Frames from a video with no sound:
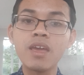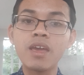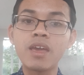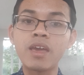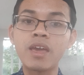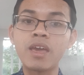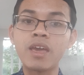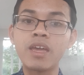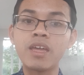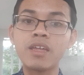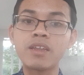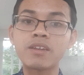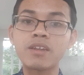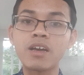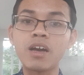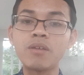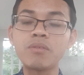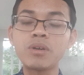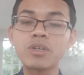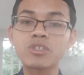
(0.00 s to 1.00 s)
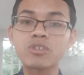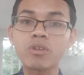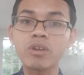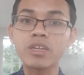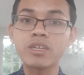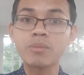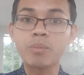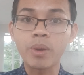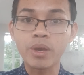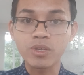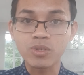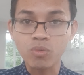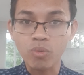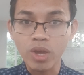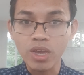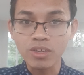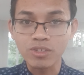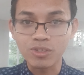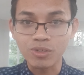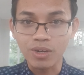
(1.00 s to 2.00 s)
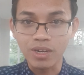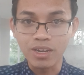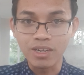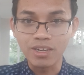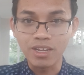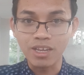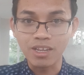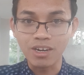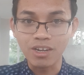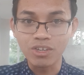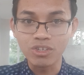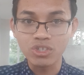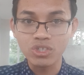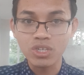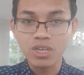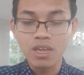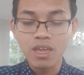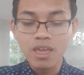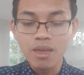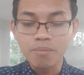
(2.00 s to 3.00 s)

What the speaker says: and how actually the best way to learn English.